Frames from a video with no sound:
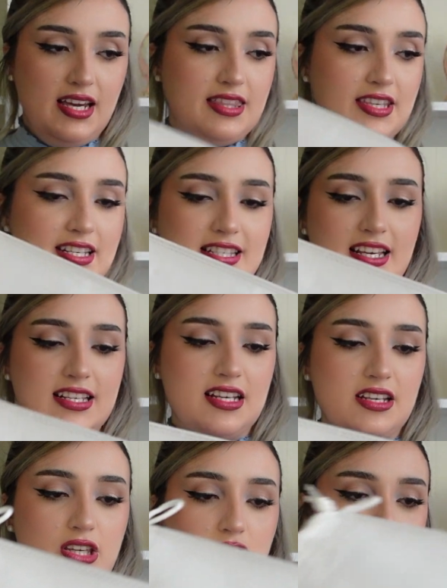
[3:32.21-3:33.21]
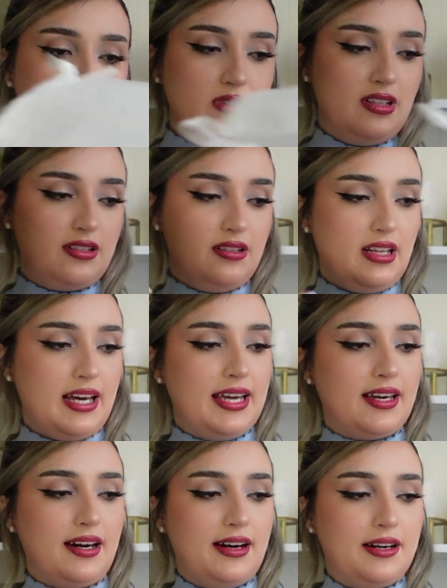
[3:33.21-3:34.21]
This is a cute little
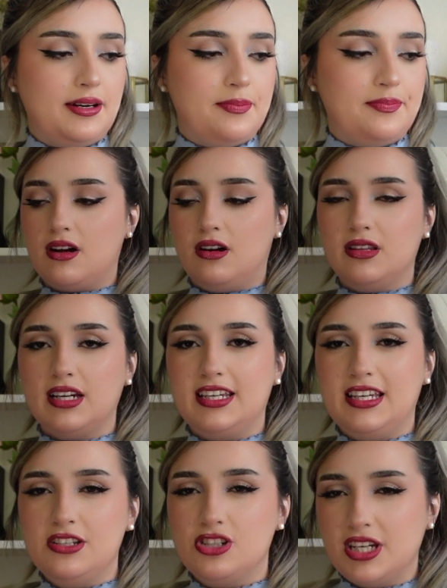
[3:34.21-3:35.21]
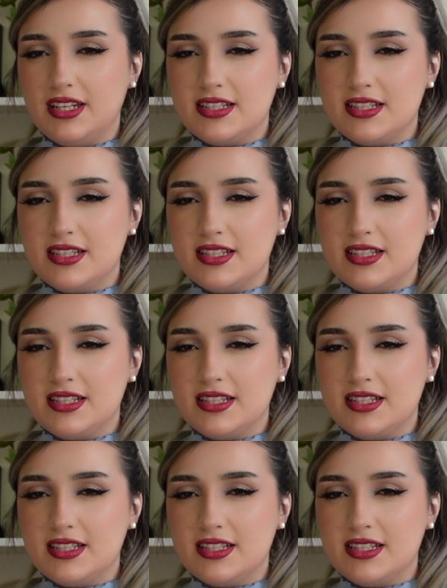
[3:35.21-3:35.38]
like, they call it like keychains,